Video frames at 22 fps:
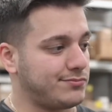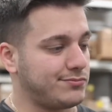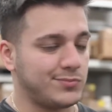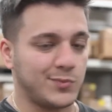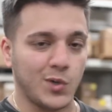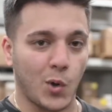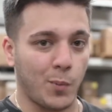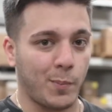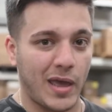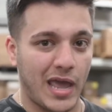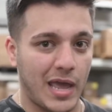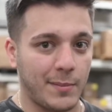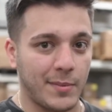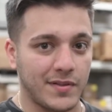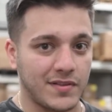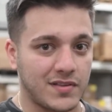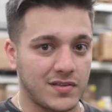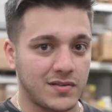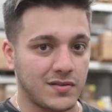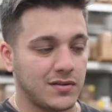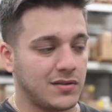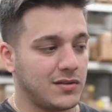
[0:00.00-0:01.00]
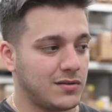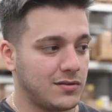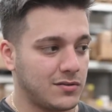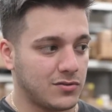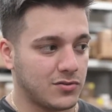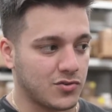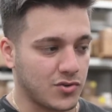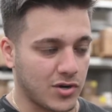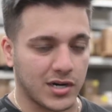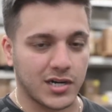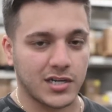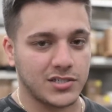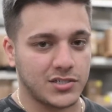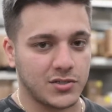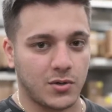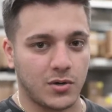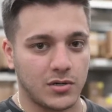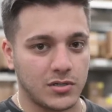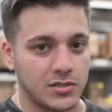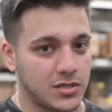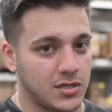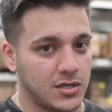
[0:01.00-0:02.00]
No payments, truck is
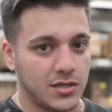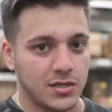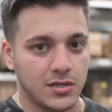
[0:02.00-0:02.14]
yours,